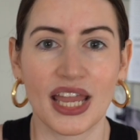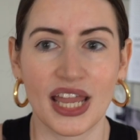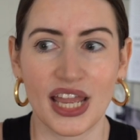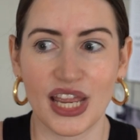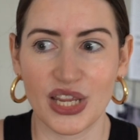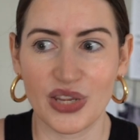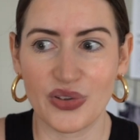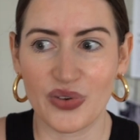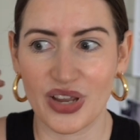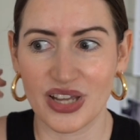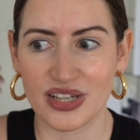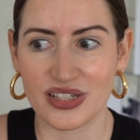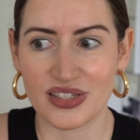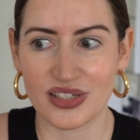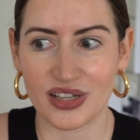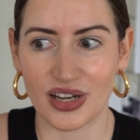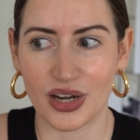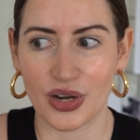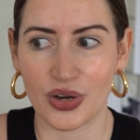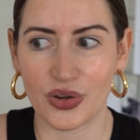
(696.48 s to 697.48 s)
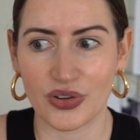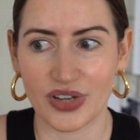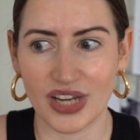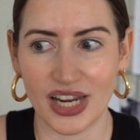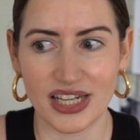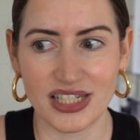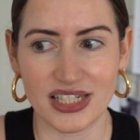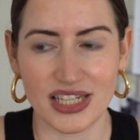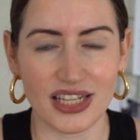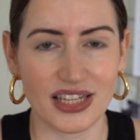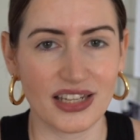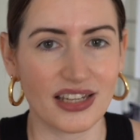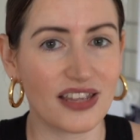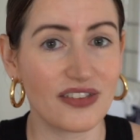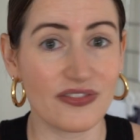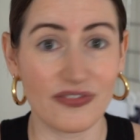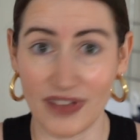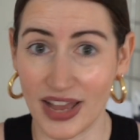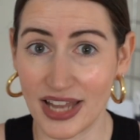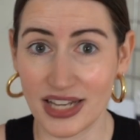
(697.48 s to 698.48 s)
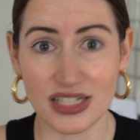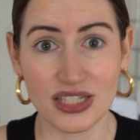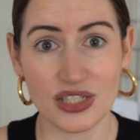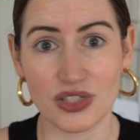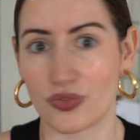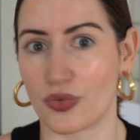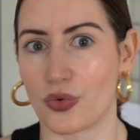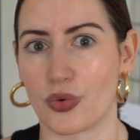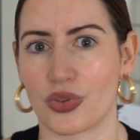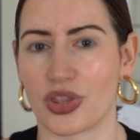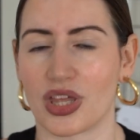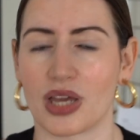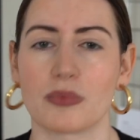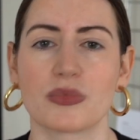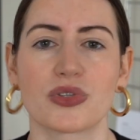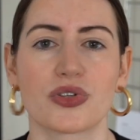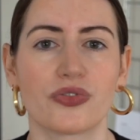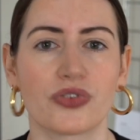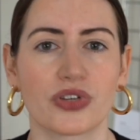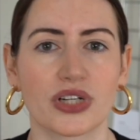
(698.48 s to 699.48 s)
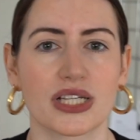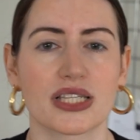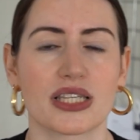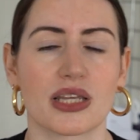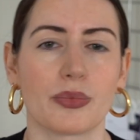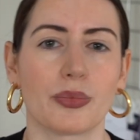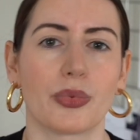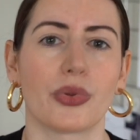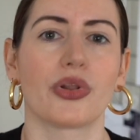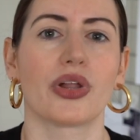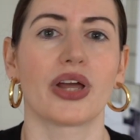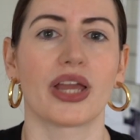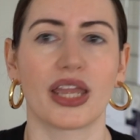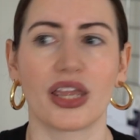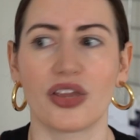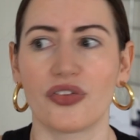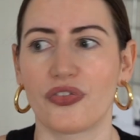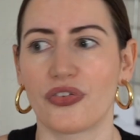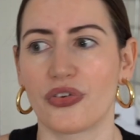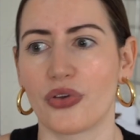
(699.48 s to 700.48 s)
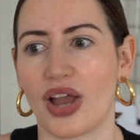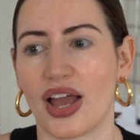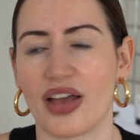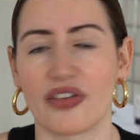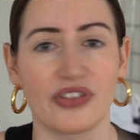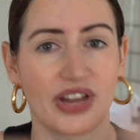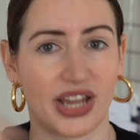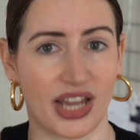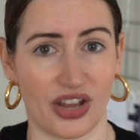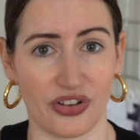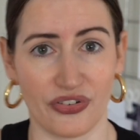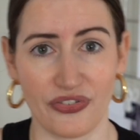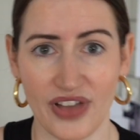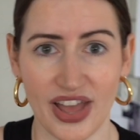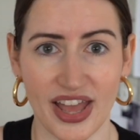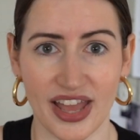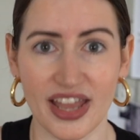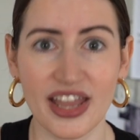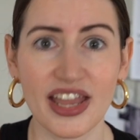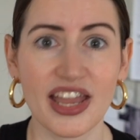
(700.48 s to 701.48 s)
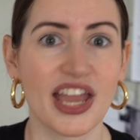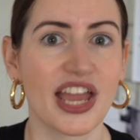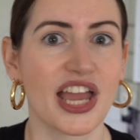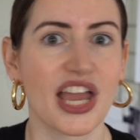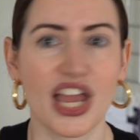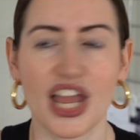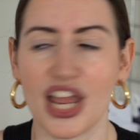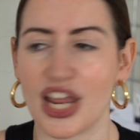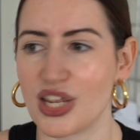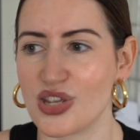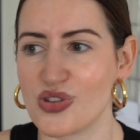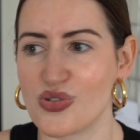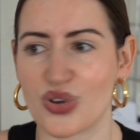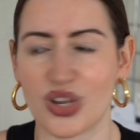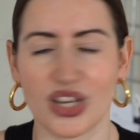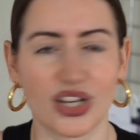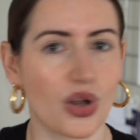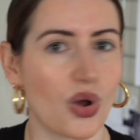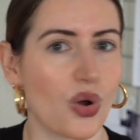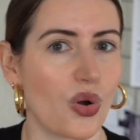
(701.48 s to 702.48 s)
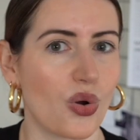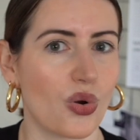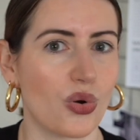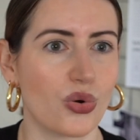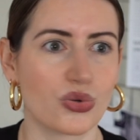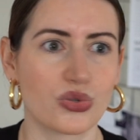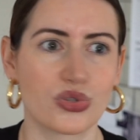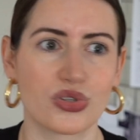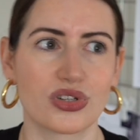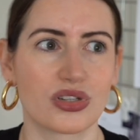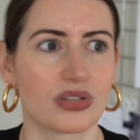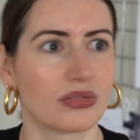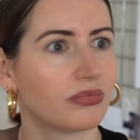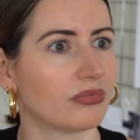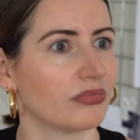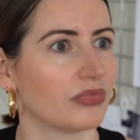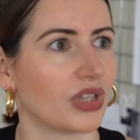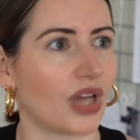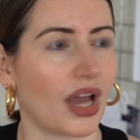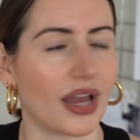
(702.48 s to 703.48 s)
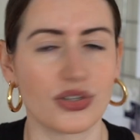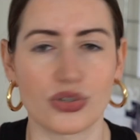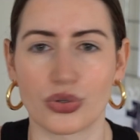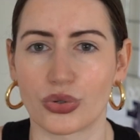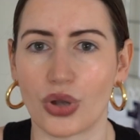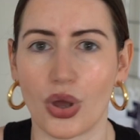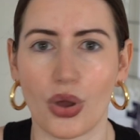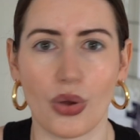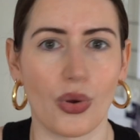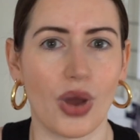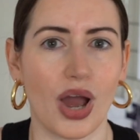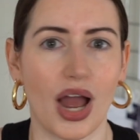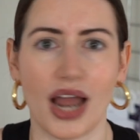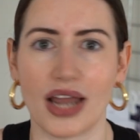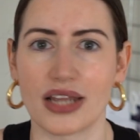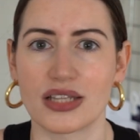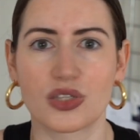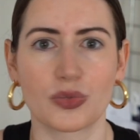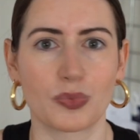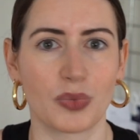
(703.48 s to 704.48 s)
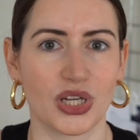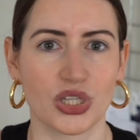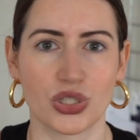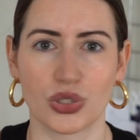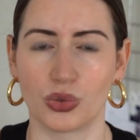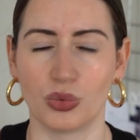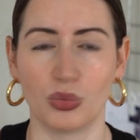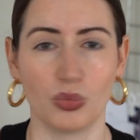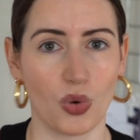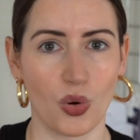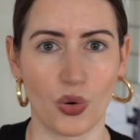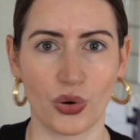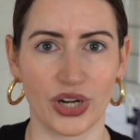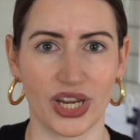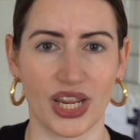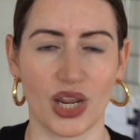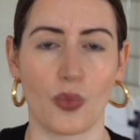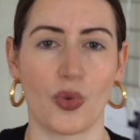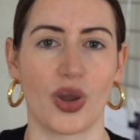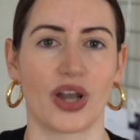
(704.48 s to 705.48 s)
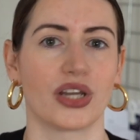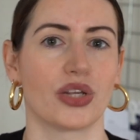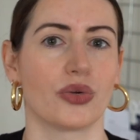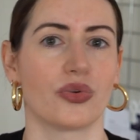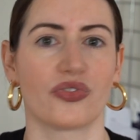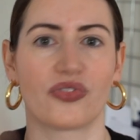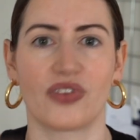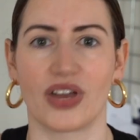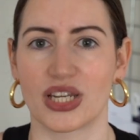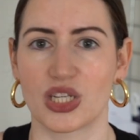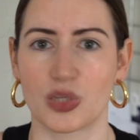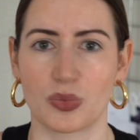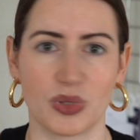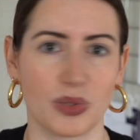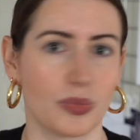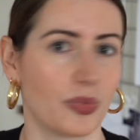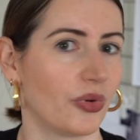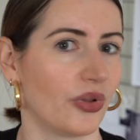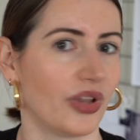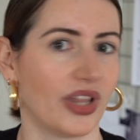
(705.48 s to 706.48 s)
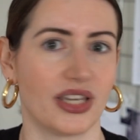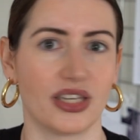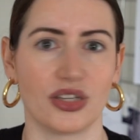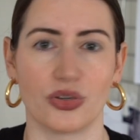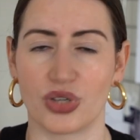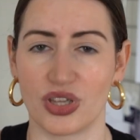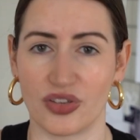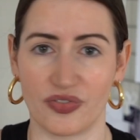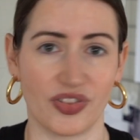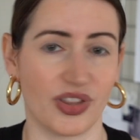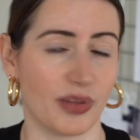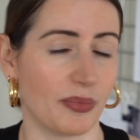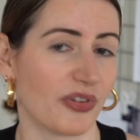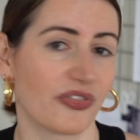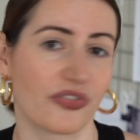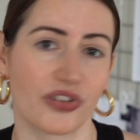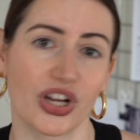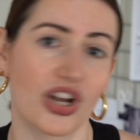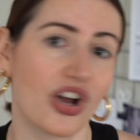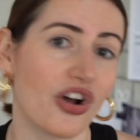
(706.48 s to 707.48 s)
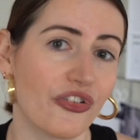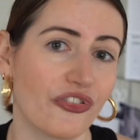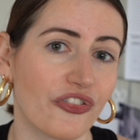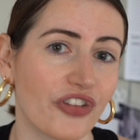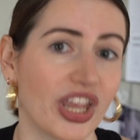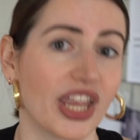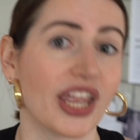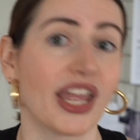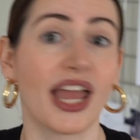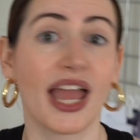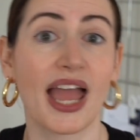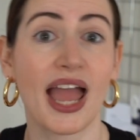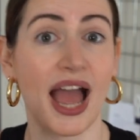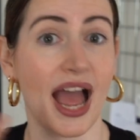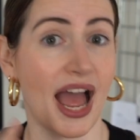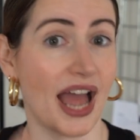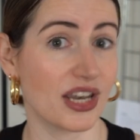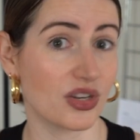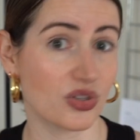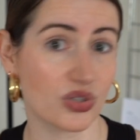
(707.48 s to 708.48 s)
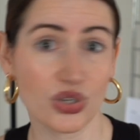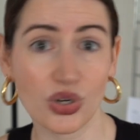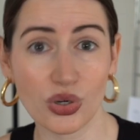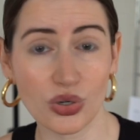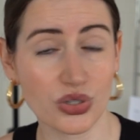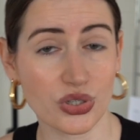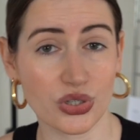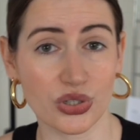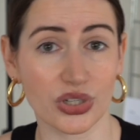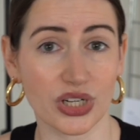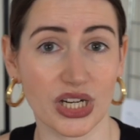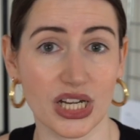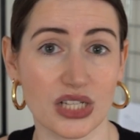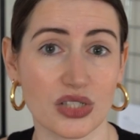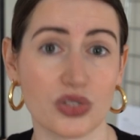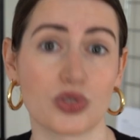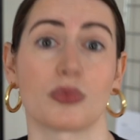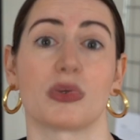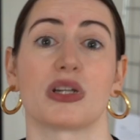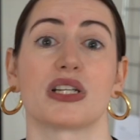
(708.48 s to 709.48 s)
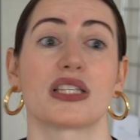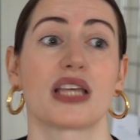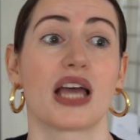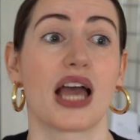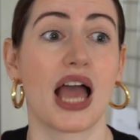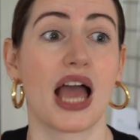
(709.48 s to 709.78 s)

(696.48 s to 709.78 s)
You can start creating events for them. So for example, if you have a cafe, you can host, a special morning where you invite people and you give them a free coffee and you talk to your customers